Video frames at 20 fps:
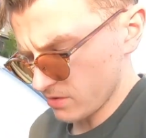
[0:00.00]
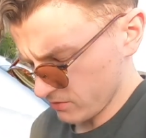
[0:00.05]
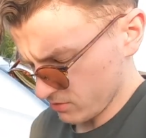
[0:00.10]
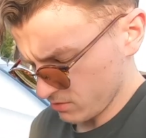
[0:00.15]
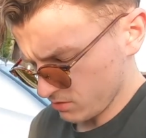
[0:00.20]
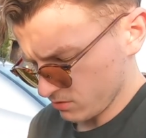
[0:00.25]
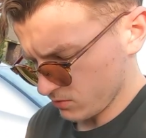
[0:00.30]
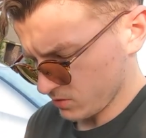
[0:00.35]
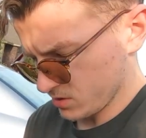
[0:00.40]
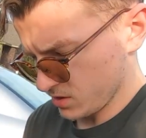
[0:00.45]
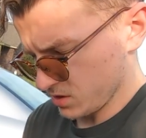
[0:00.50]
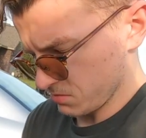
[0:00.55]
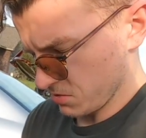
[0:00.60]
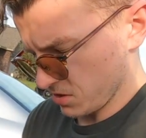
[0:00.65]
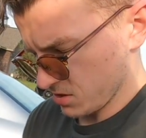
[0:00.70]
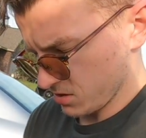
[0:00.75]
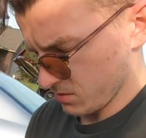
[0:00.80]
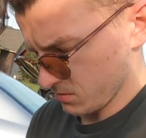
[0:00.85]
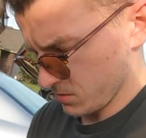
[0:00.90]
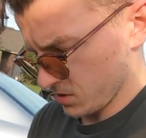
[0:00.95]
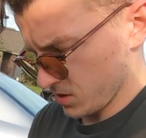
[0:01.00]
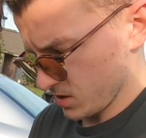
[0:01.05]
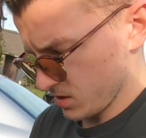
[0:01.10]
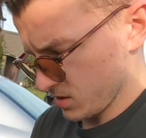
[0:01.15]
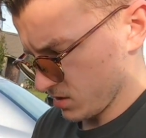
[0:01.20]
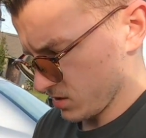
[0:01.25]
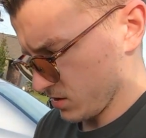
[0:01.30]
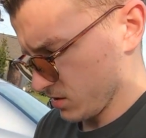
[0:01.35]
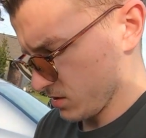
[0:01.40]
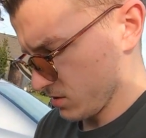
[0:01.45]
know when these might come in
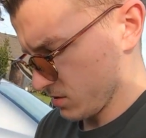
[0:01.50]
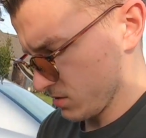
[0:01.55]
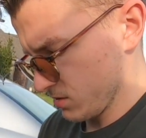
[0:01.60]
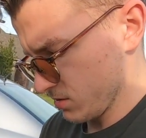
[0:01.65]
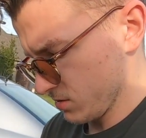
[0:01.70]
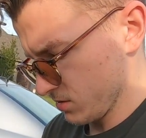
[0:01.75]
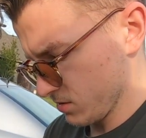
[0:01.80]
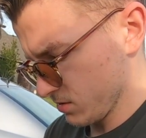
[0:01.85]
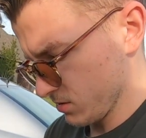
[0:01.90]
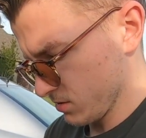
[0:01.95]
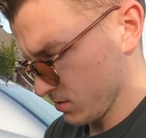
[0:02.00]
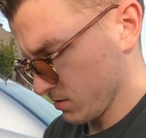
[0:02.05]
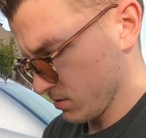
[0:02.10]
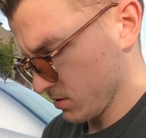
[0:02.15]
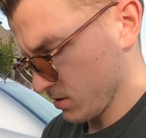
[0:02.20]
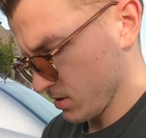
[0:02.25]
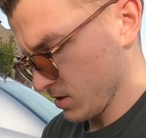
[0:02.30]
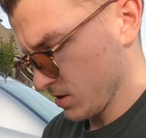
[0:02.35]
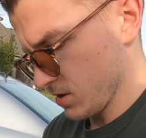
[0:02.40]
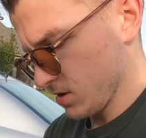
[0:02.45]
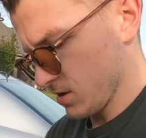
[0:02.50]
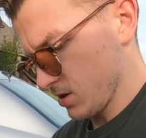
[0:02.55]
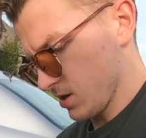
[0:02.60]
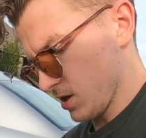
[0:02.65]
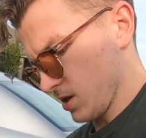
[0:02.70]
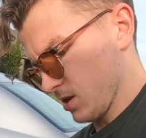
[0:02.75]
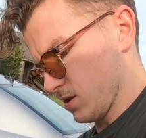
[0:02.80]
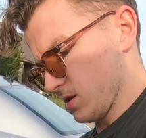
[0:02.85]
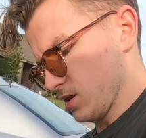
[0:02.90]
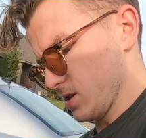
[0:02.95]
handy.
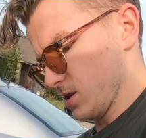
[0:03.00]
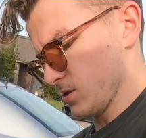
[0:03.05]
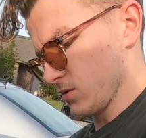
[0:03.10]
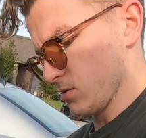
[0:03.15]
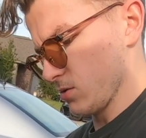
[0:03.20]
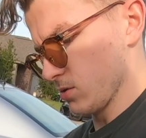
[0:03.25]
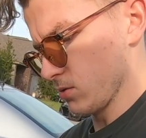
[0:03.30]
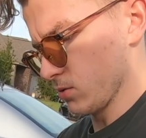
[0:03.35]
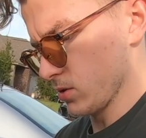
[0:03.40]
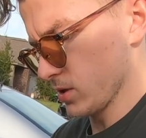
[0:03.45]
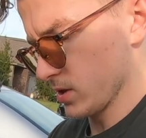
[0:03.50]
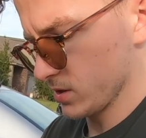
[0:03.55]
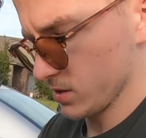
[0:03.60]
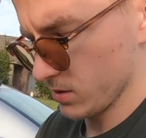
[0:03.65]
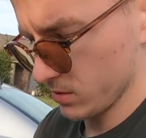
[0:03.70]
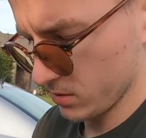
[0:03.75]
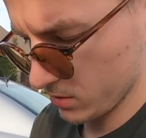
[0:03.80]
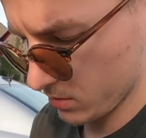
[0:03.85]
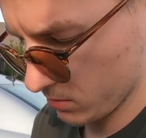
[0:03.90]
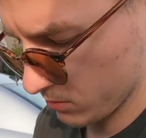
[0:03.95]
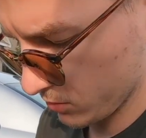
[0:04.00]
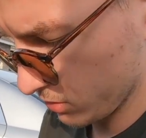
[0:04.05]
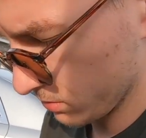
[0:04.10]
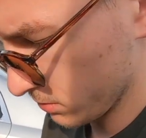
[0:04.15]
Can't let these go to waste. These are some good